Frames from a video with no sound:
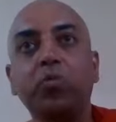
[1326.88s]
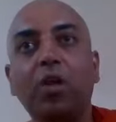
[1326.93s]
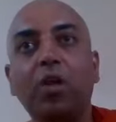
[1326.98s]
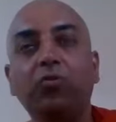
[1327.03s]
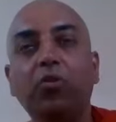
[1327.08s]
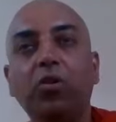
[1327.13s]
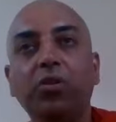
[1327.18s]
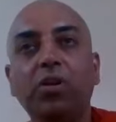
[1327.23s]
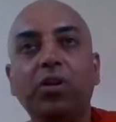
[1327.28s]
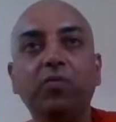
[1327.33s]

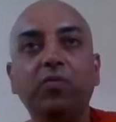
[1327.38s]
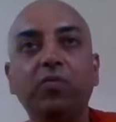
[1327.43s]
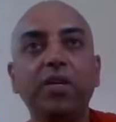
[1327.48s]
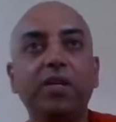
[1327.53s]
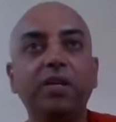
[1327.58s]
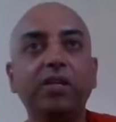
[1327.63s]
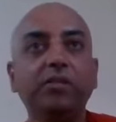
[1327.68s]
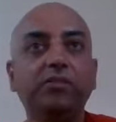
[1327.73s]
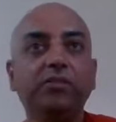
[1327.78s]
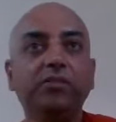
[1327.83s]
So in that
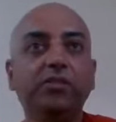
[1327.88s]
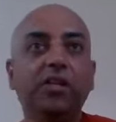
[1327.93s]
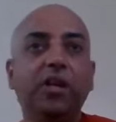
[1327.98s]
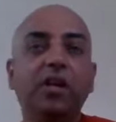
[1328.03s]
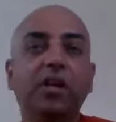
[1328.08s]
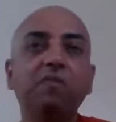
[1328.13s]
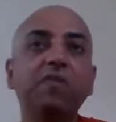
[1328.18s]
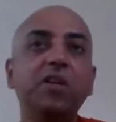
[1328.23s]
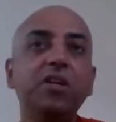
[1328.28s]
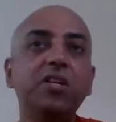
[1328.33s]
way, the
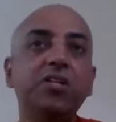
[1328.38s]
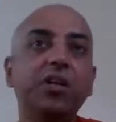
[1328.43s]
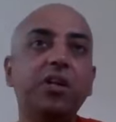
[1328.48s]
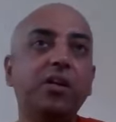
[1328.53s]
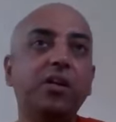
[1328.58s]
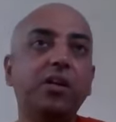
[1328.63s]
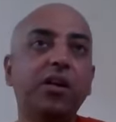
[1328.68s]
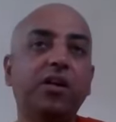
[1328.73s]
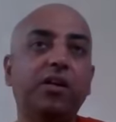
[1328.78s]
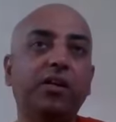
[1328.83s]
conventional
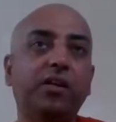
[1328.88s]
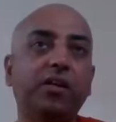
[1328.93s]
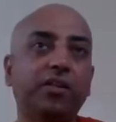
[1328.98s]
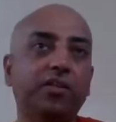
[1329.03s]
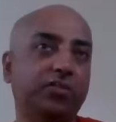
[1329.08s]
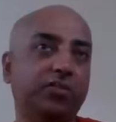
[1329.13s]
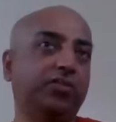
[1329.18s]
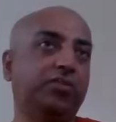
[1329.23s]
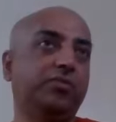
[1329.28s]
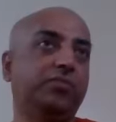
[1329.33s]

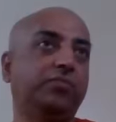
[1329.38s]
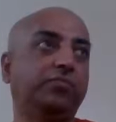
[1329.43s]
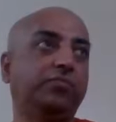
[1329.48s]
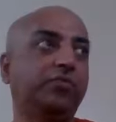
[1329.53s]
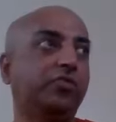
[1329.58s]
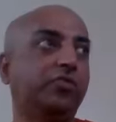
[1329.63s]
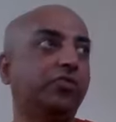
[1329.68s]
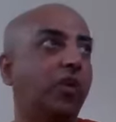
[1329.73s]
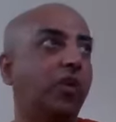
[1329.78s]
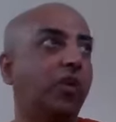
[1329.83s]
realities,
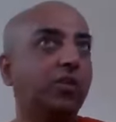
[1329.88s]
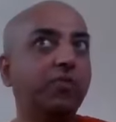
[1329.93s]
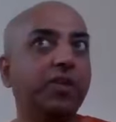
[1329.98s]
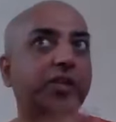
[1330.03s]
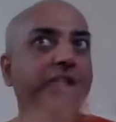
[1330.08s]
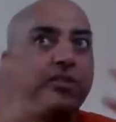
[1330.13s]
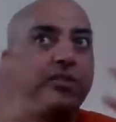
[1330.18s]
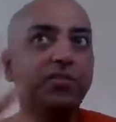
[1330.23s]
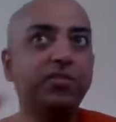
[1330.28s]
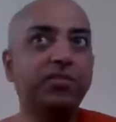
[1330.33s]
so what we
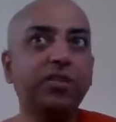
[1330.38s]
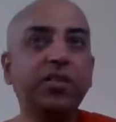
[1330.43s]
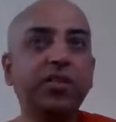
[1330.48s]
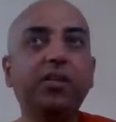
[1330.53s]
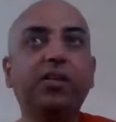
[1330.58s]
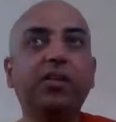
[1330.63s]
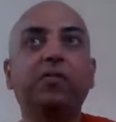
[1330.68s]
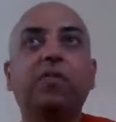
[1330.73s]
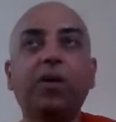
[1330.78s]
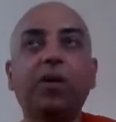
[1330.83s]
can see
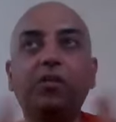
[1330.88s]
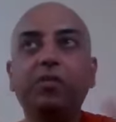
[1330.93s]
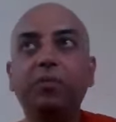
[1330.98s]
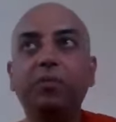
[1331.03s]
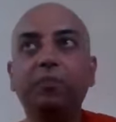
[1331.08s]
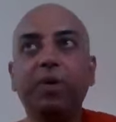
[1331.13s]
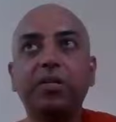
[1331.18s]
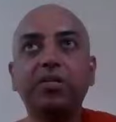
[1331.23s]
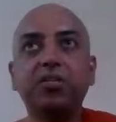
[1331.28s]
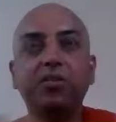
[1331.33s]
and what we
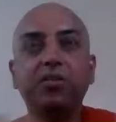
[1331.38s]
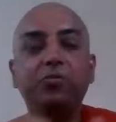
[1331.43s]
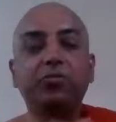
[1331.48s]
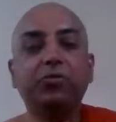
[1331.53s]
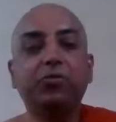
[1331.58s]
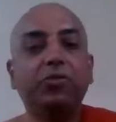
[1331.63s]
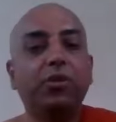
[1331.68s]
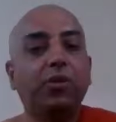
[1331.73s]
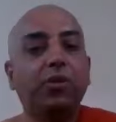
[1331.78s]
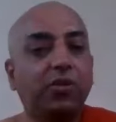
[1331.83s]

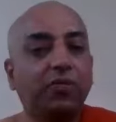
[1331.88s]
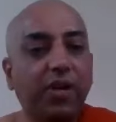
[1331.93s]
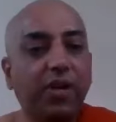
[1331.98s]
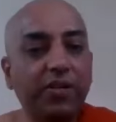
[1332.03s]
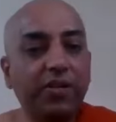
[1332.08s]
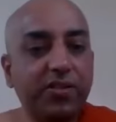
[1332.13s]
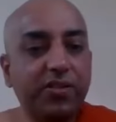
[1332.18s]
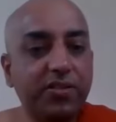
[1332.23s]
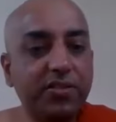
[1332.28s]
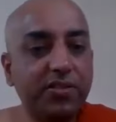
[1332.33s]
perceive through our
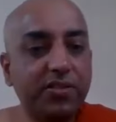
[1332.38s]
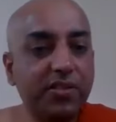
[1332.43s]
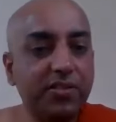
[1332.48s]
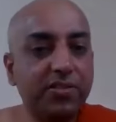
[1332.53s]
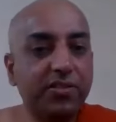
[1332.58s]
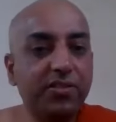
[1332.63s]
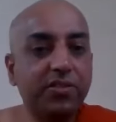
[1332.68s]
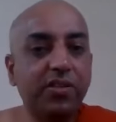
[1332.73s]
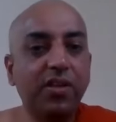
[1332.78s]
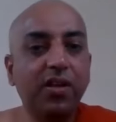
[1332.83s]
five
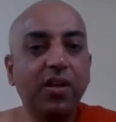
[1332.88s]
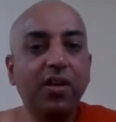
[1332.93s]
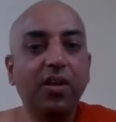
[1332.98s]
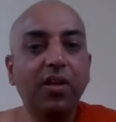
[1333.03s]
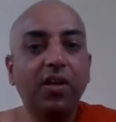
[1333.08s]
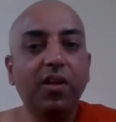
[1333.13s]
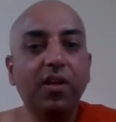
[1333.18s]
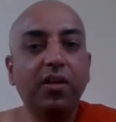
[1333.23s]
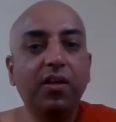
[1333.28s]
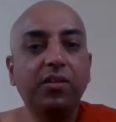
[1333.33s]
senses,
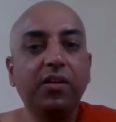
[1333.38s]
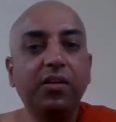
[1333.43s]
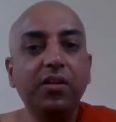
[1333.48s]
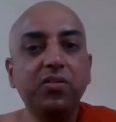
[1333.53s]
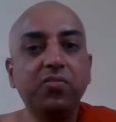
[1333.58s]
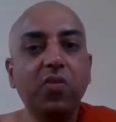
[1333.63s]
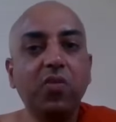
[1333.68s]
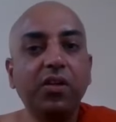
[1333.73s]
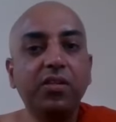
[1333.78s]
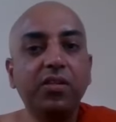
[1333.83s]
that
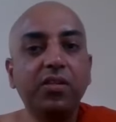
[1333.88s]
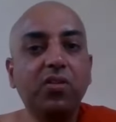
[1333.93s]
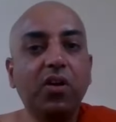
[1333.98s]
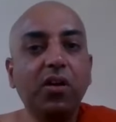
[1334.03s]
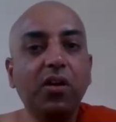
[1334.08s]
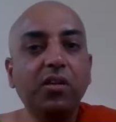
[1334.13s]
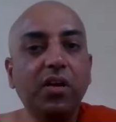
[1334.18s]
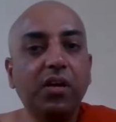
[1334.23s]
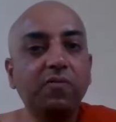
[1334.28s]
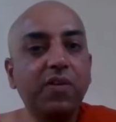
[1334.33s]
is what is
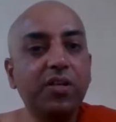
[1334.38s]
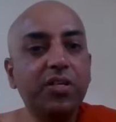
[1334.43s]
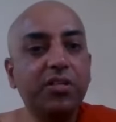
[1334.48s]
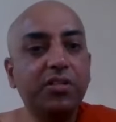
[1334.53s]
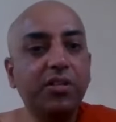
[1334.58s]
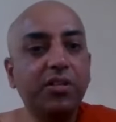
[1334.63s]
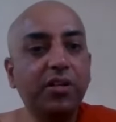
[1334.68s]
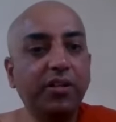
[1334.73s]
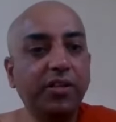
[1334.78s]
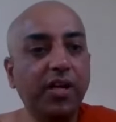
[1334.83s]
called
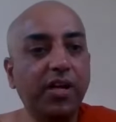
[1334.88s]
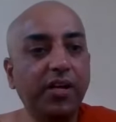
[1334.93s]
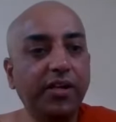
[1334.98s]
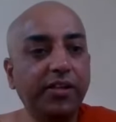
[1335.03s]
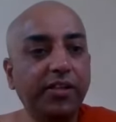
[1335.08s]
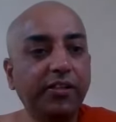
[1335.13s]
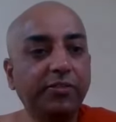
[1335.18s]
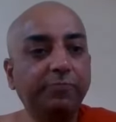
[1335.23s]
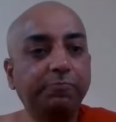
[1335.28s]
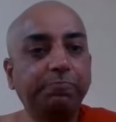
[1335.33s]
conventional
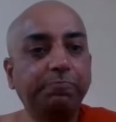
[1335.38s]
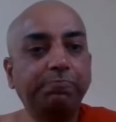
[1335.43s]
reality.